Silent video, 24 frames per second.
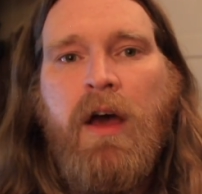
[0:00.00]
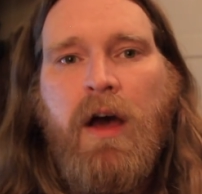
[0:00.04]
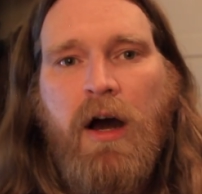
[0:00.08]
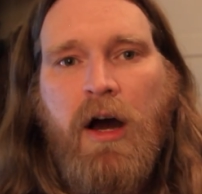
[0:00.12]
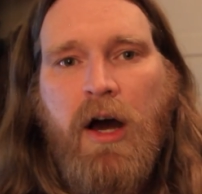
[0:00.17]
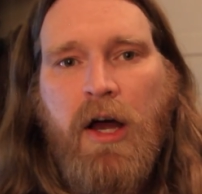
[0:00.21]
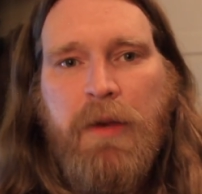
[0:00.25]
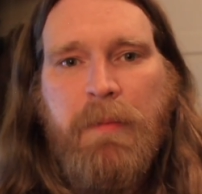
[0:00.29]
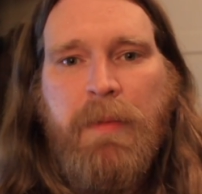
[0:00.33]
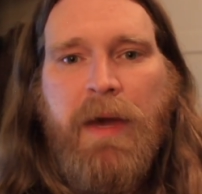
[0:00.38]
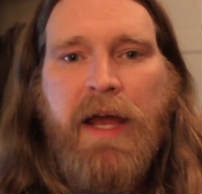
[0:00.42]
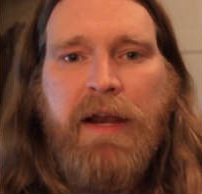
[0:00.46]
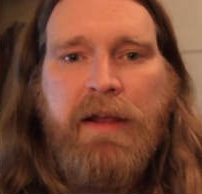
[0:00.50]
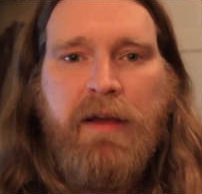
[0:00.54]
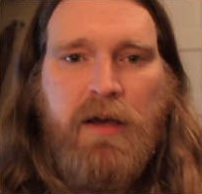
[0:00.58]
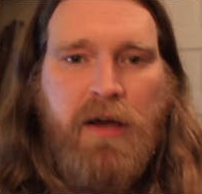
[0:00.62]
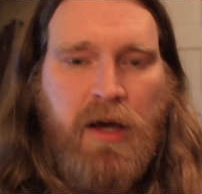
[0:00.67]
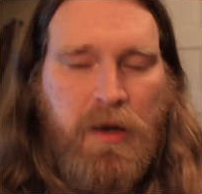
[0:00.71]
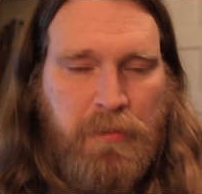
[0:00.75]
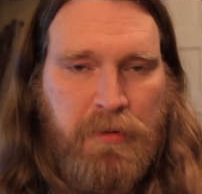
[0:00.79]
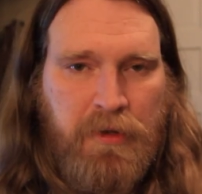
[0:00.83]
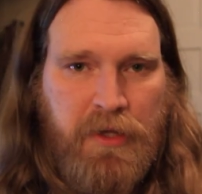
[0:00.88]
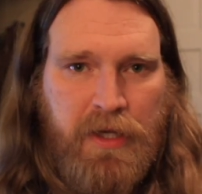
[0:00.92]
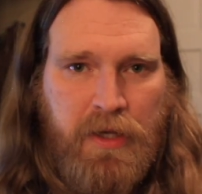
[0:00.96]
automatic
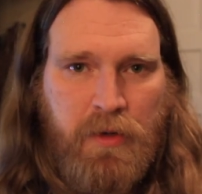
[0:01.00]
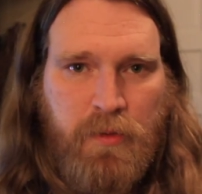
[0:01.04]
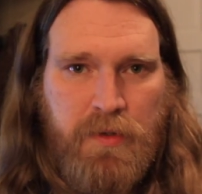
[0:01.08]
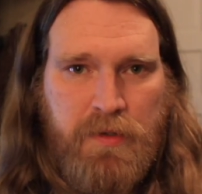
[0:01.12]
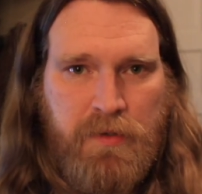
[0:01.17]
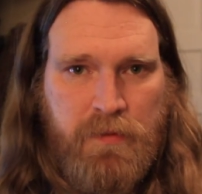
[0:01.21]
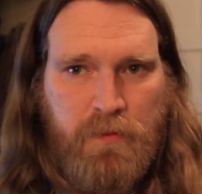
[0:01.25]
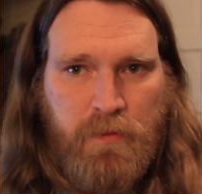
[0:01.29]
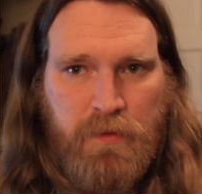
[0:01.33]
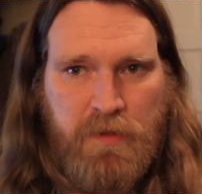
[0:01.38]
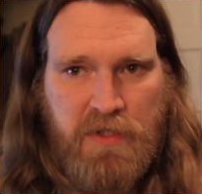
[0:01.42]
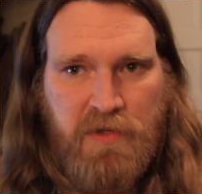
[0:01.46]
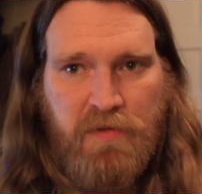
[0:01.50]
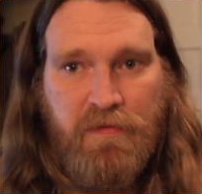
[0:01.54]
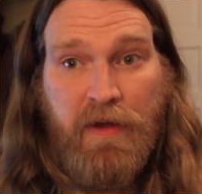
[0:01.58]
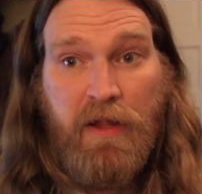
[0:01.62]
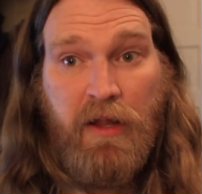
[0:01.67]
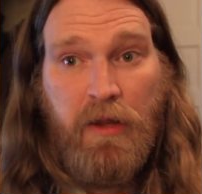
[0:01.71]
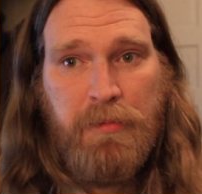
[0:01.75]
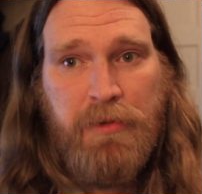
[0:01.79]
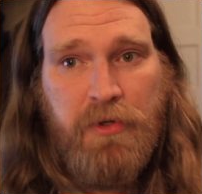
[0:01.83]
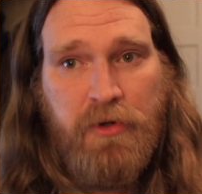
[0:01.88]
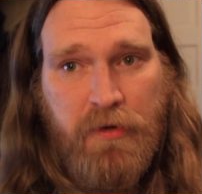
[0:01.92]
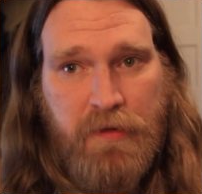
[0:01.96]
coupling was
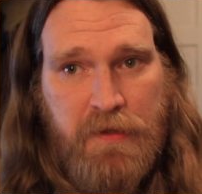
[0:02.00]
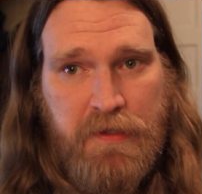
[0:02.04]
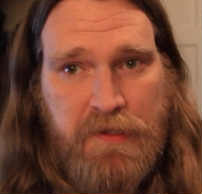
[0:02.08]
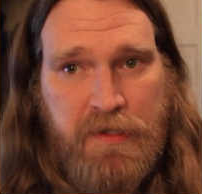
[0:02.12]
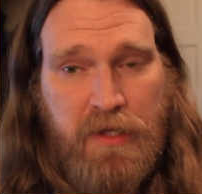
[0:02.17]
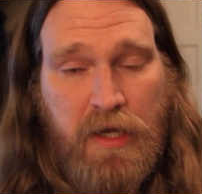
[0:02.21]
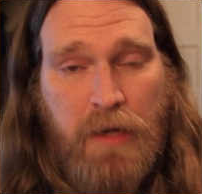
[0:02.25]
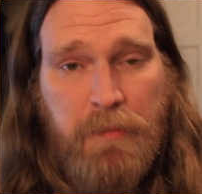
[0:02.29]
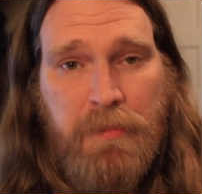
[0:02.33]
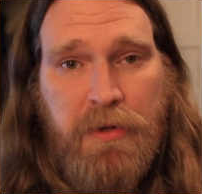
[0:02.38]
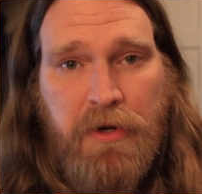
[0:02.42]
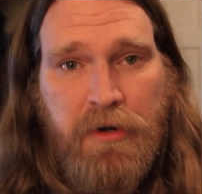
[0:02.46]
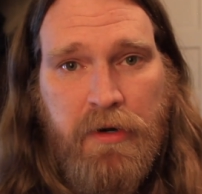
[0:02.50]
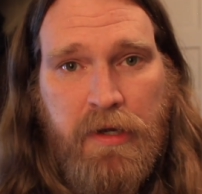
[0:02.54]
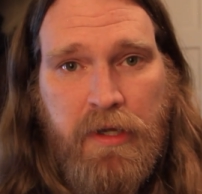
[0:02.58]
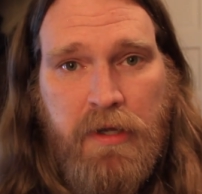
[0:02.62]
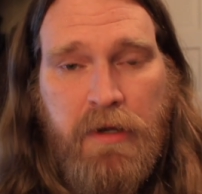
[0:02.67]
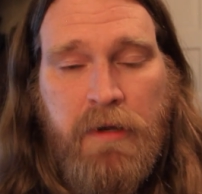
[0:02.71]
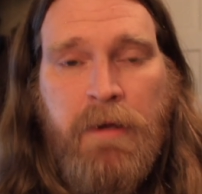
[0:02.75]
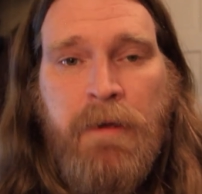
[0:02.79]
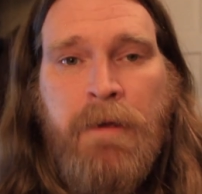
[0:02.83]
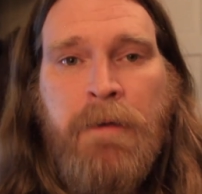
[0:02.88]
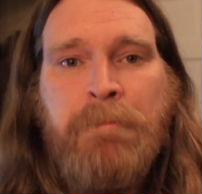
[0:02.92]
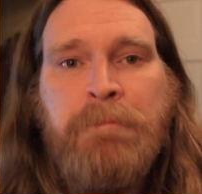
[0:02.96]
developed during this time
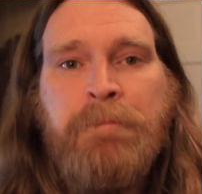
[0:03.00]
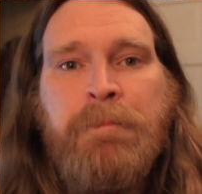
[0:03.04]
period.